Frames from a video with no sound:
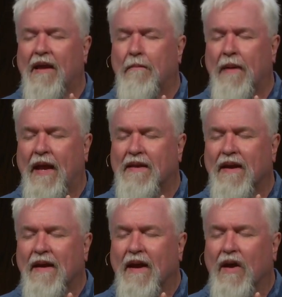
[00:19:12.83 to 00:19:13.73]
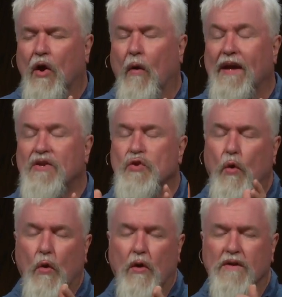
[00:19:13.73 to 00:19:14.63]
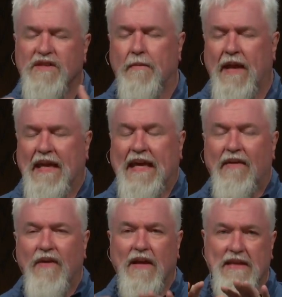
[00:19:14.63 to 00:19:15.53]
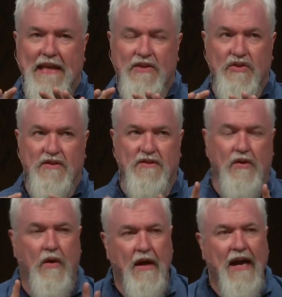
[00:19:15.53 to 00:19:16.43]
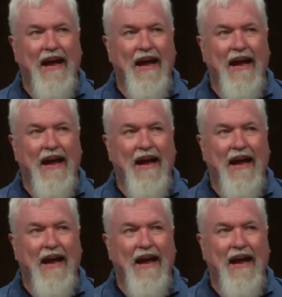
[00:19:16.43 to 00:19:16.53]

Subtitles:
it meant going towards, it meant giving allegiance to.